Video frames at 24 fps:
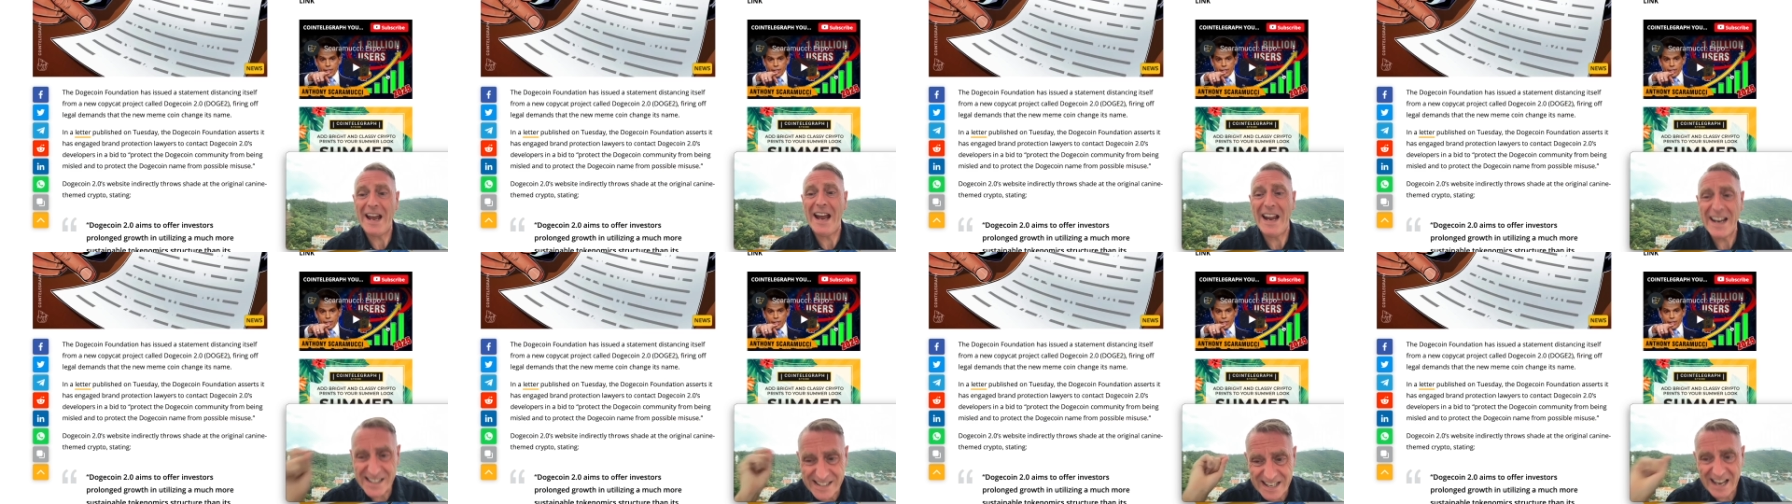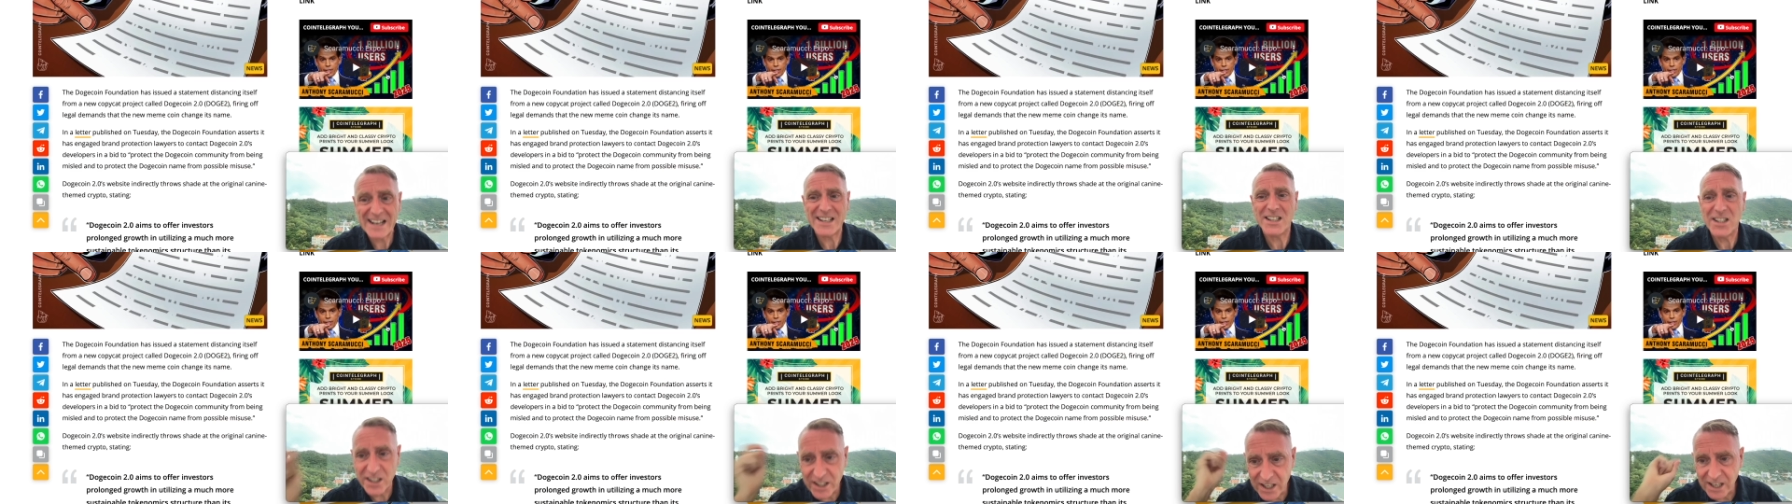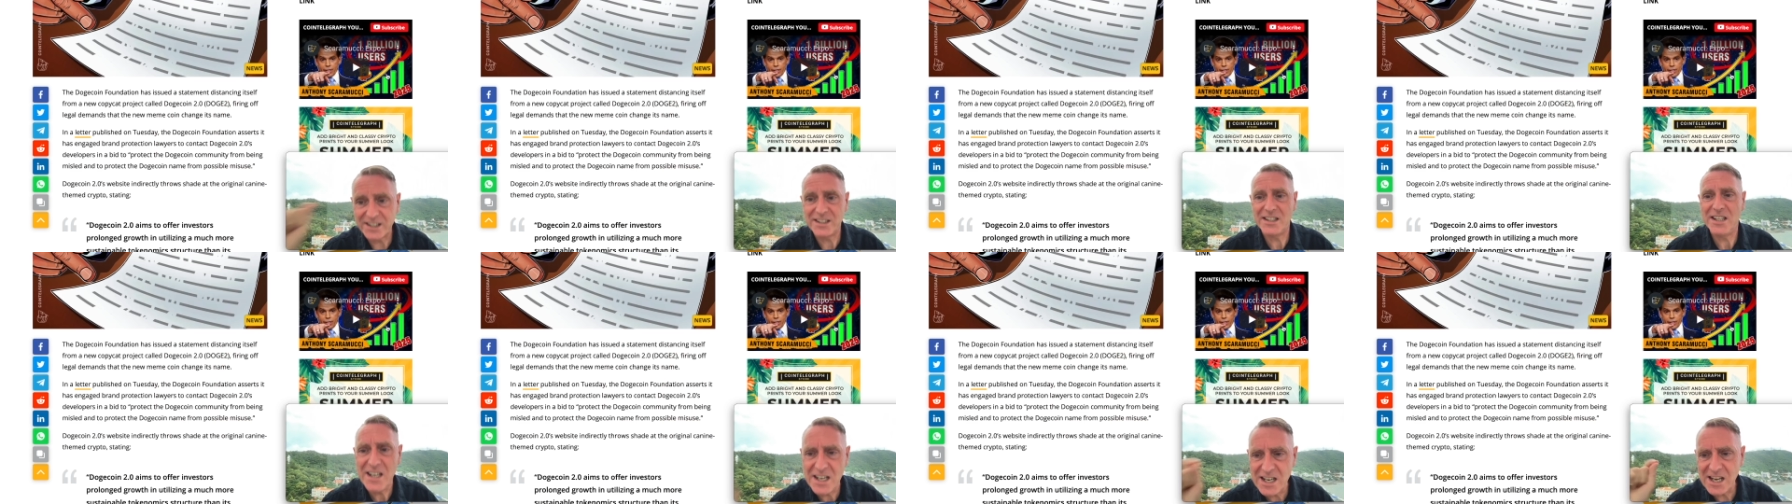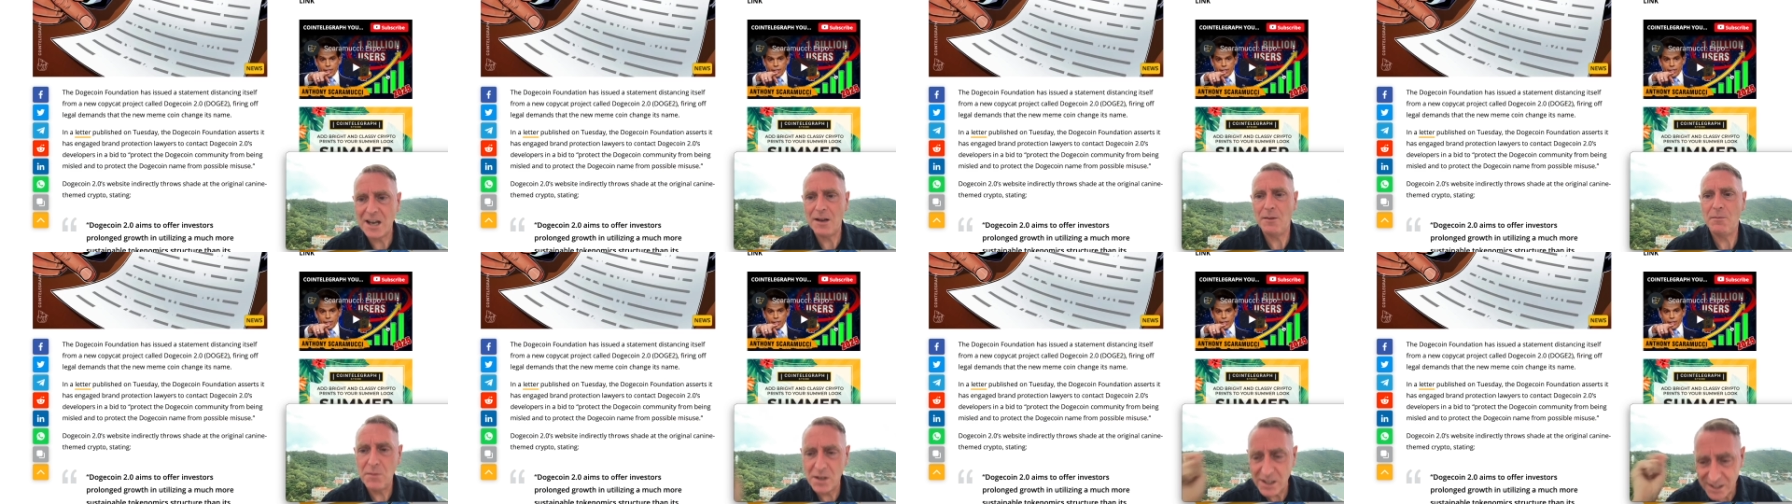is actually a
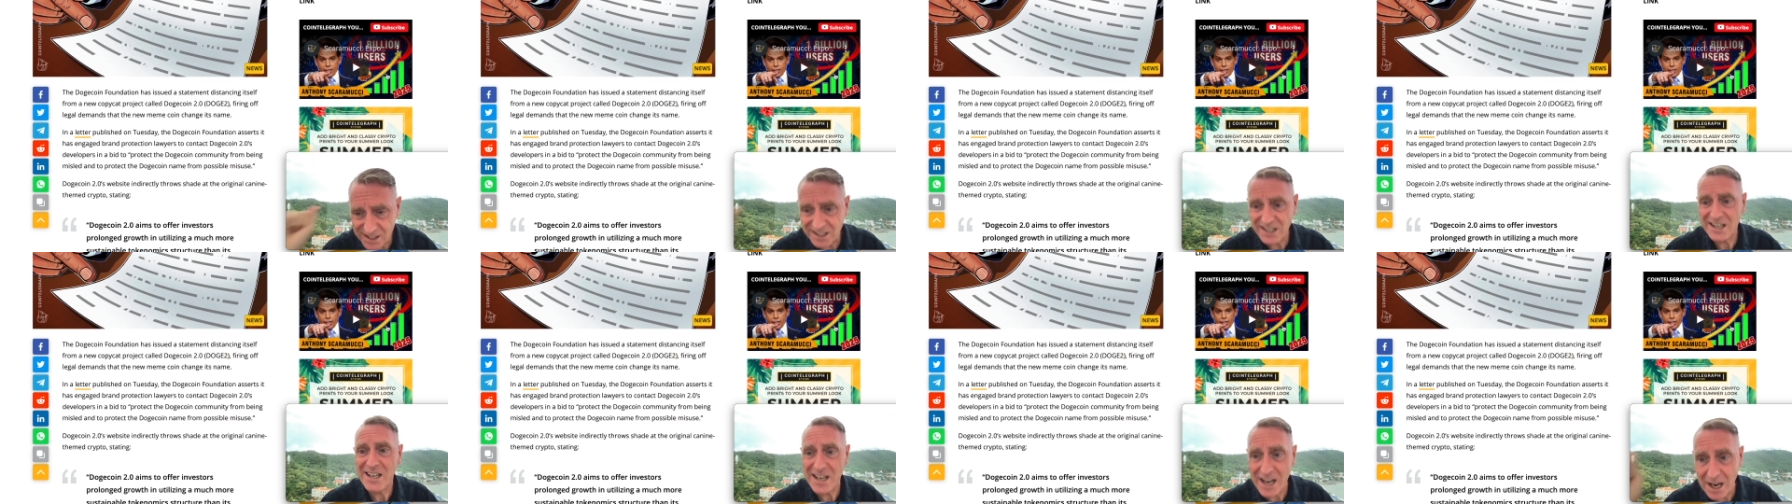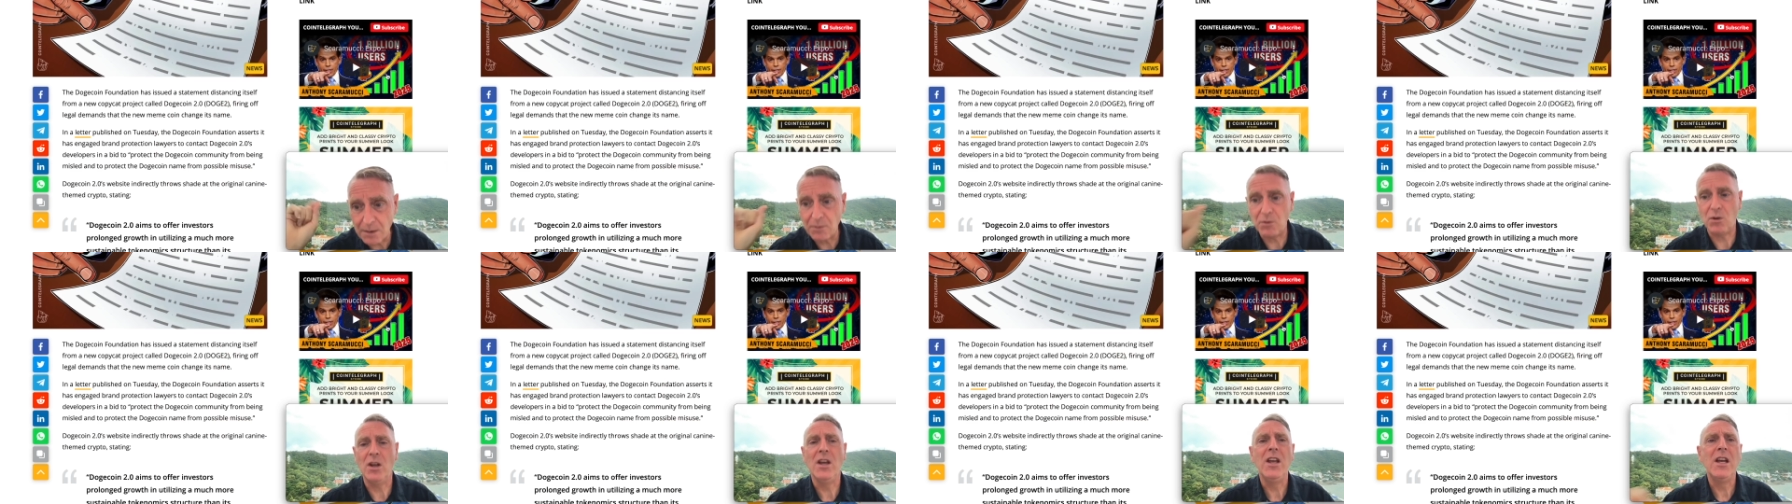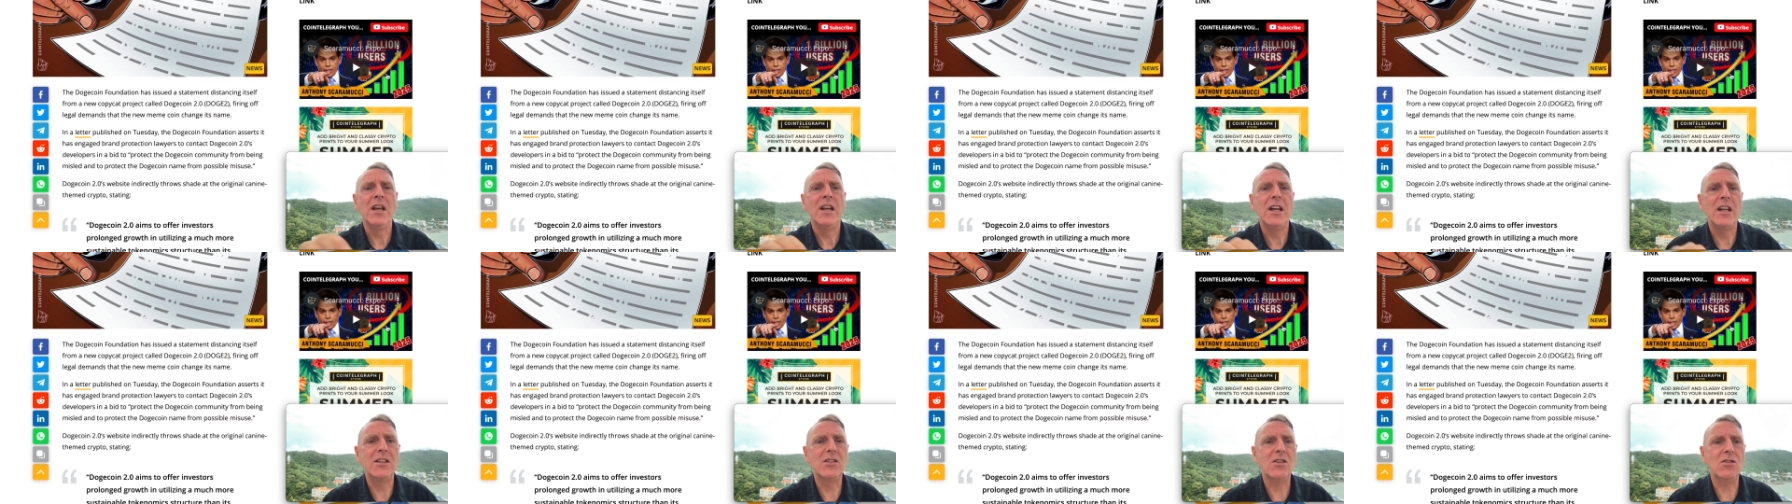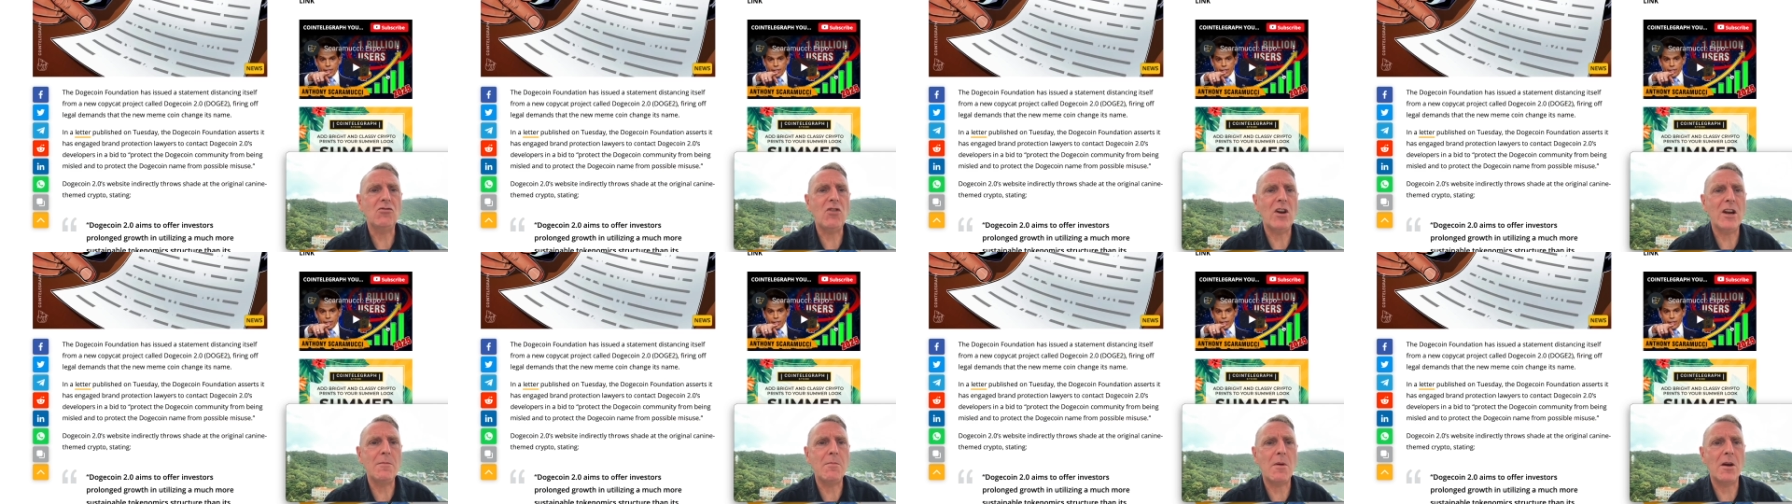TM. It's a
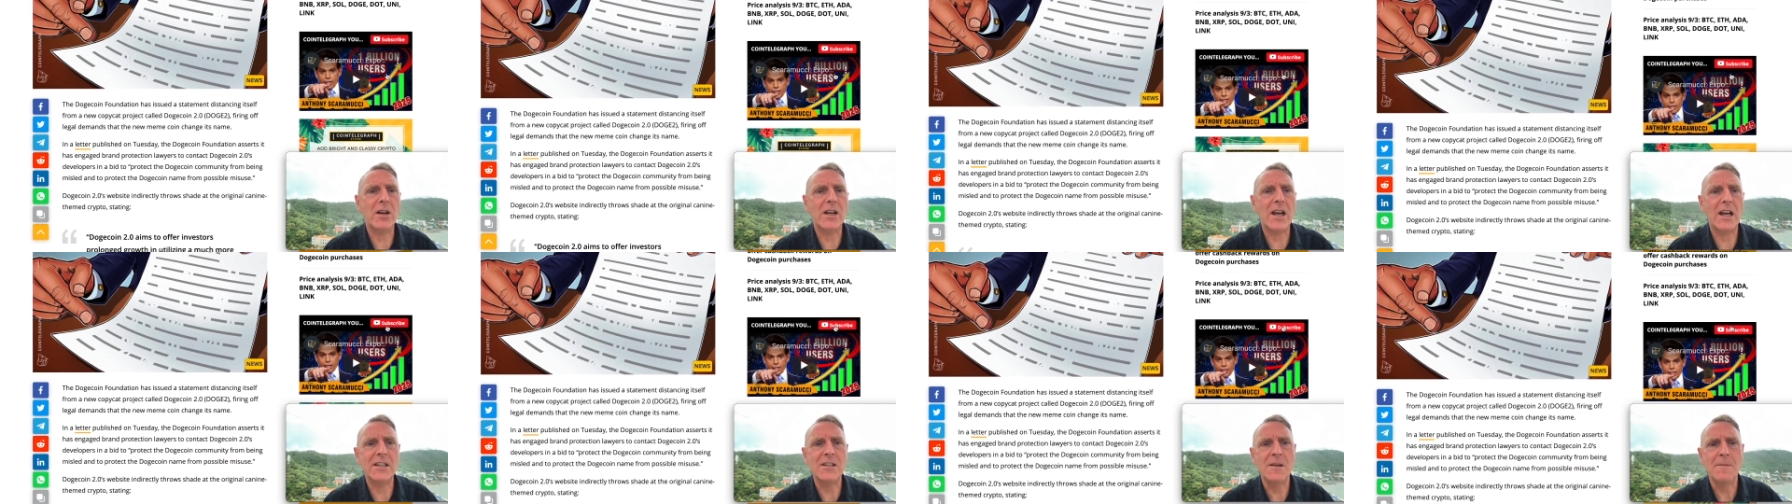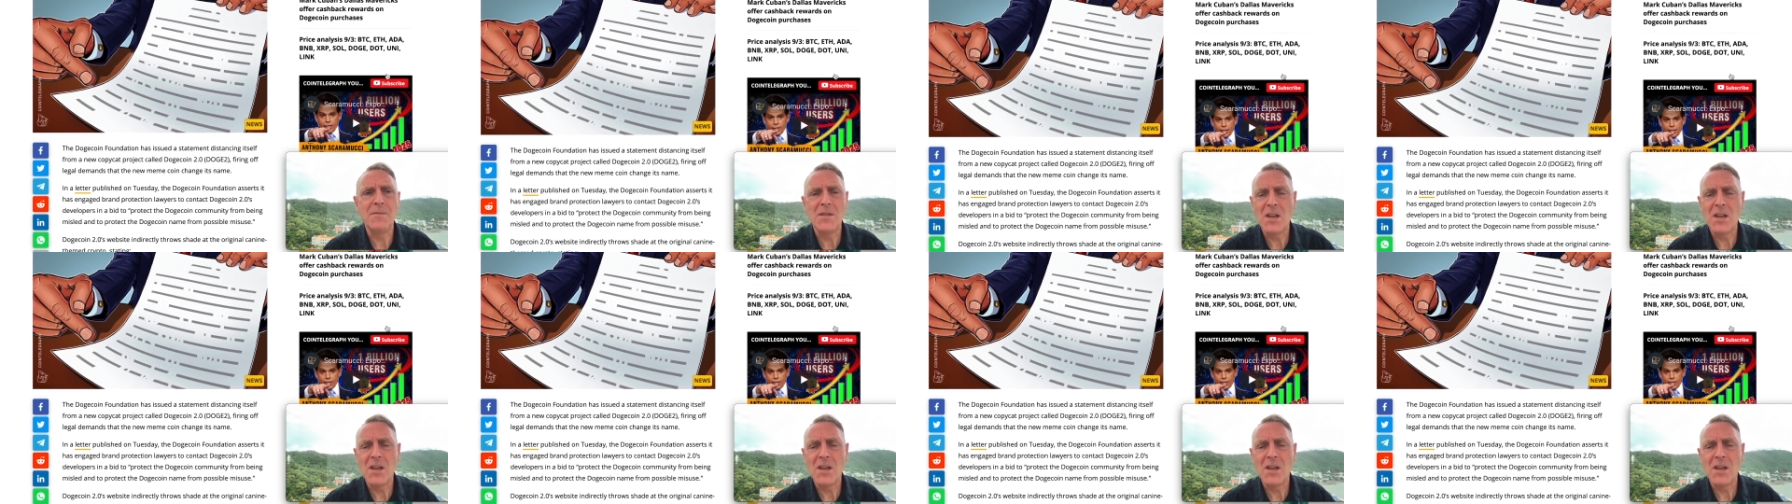trademark, guys.